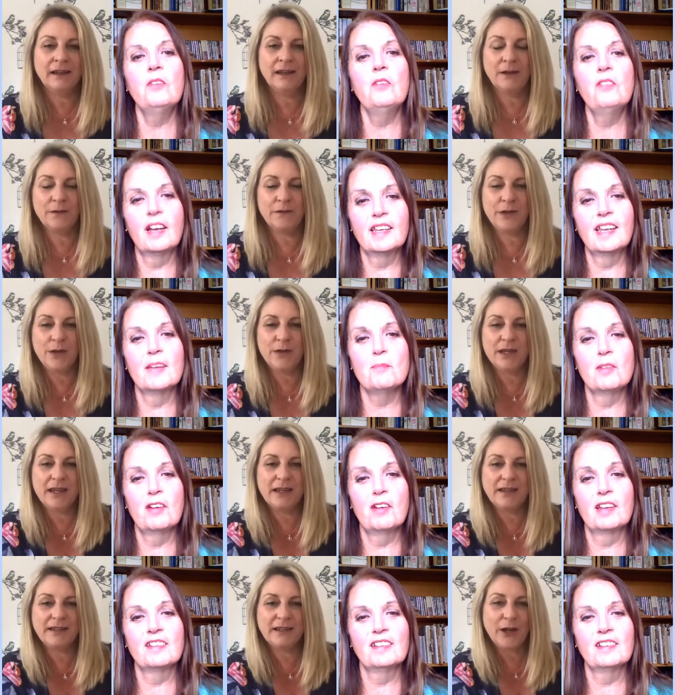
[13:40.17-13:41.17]
Speaker 1: oh, right, a few right.
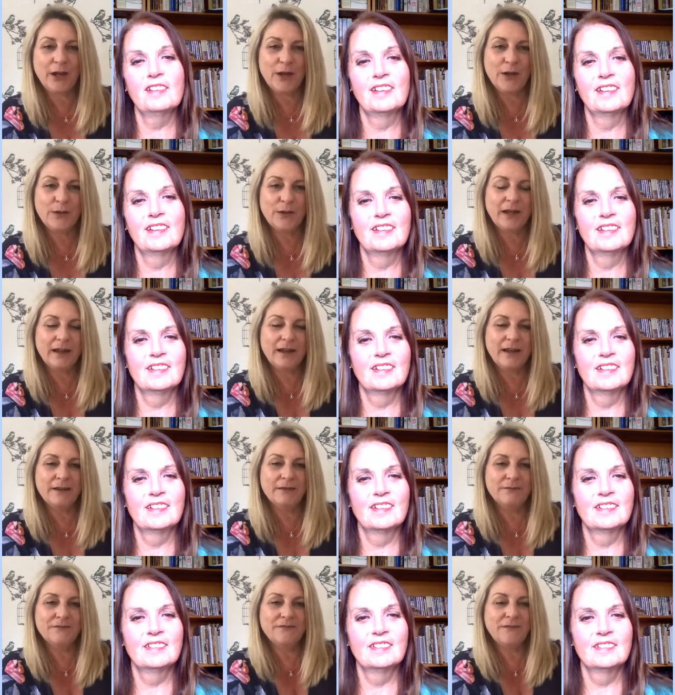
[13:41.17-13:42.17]
years ago,
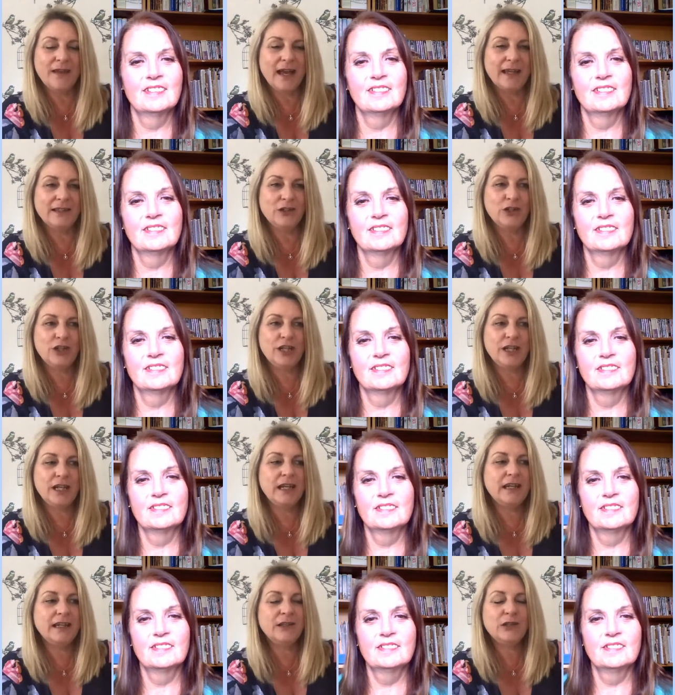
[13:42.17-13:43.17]
um, and
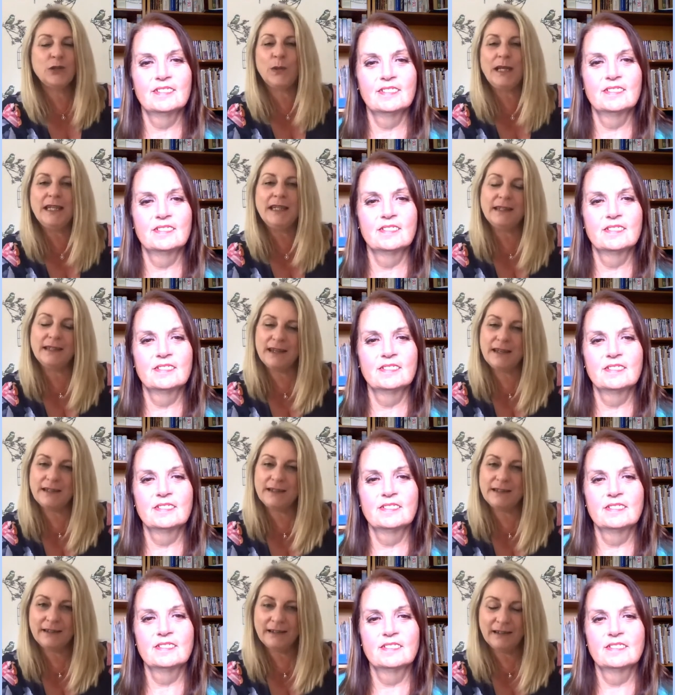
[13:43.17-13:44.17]
she
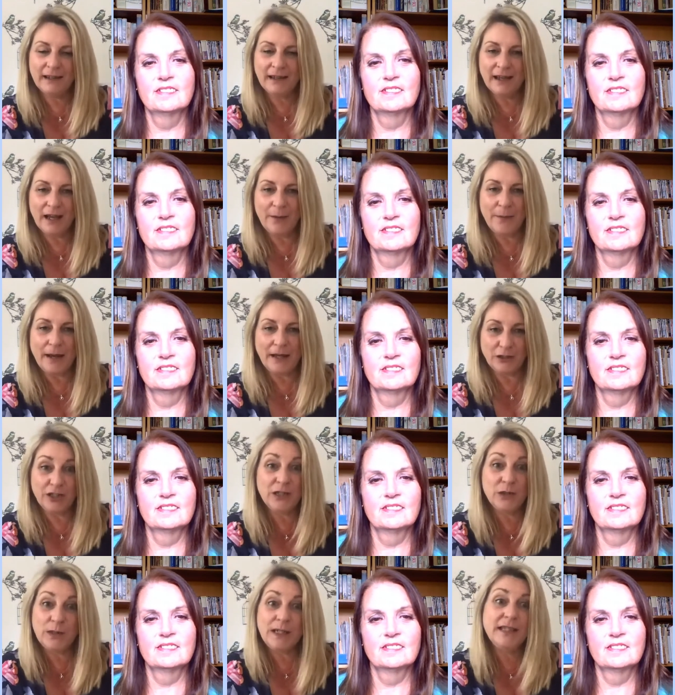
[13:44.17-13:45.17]
tweeted about.
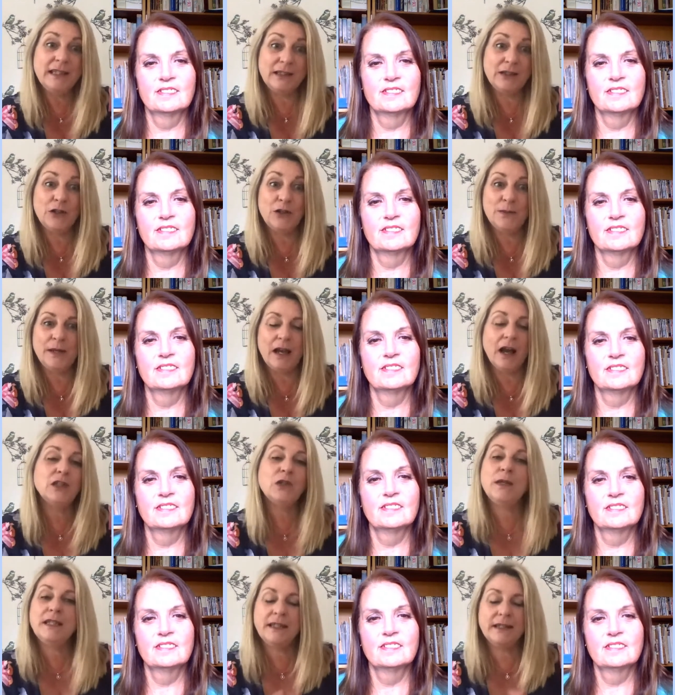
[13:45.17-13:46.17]
She tweeted to me. I
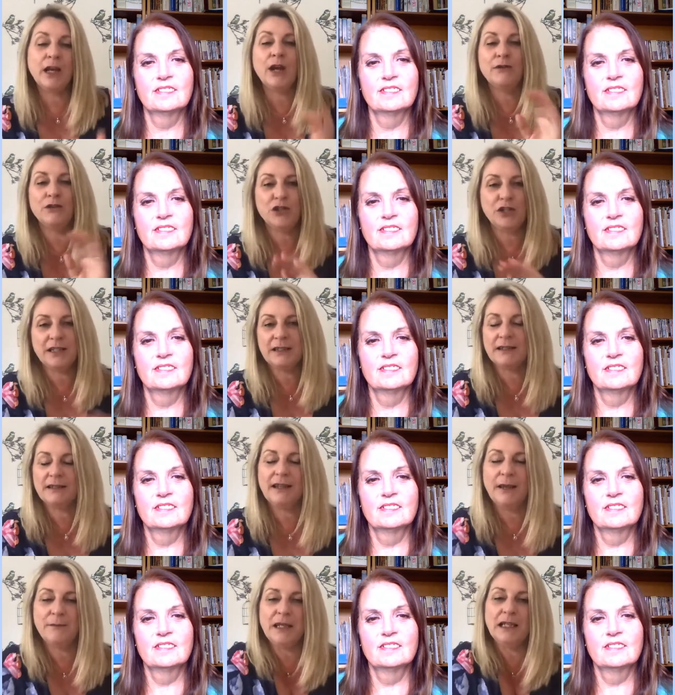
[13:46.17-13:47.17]
tweeted her, and she
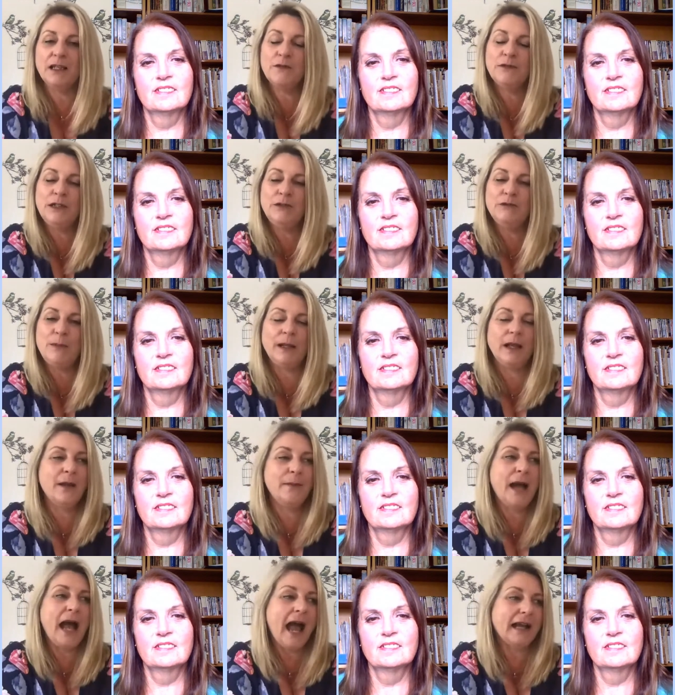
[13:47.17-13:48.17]
sent me a lovely
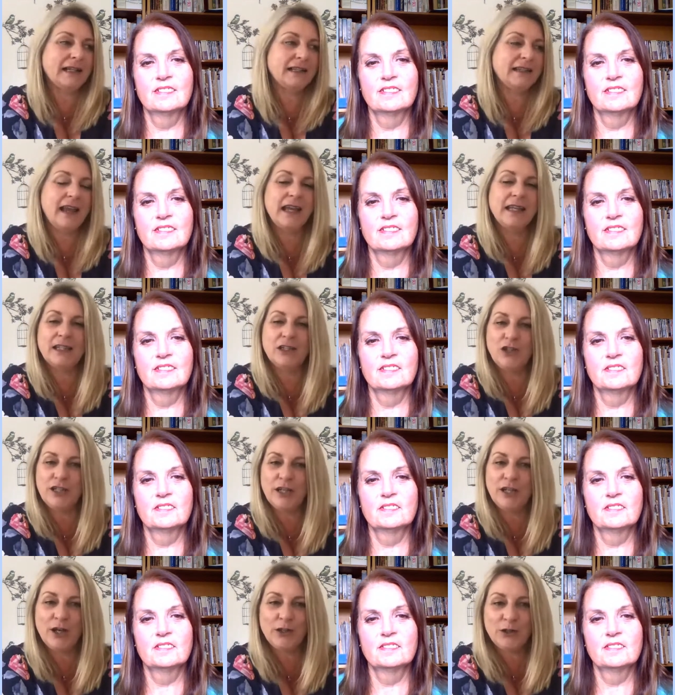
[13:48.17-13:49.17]
reply back saying that
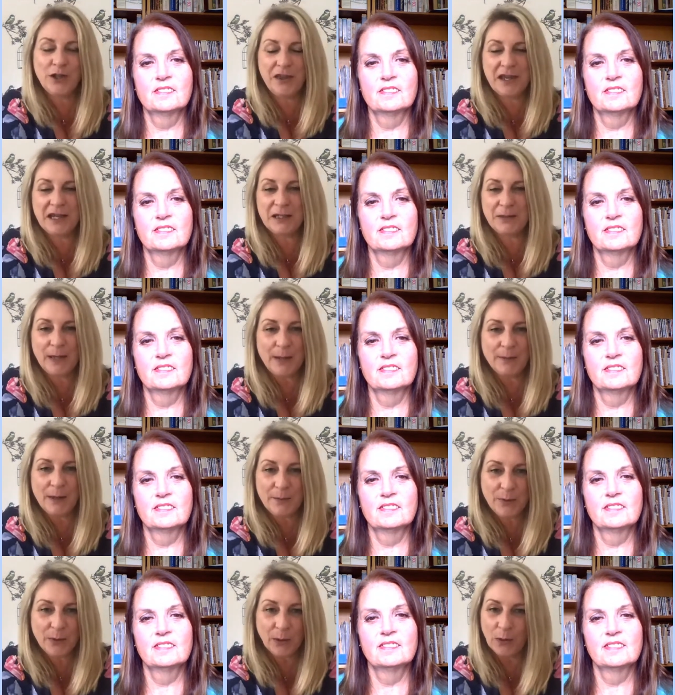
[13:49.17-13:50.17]
she'd heard good things about
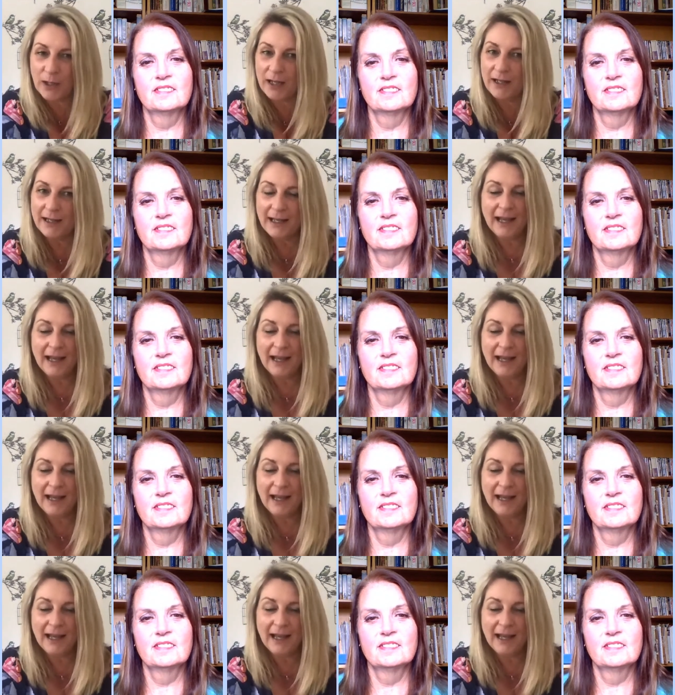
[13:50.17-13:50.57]
my book,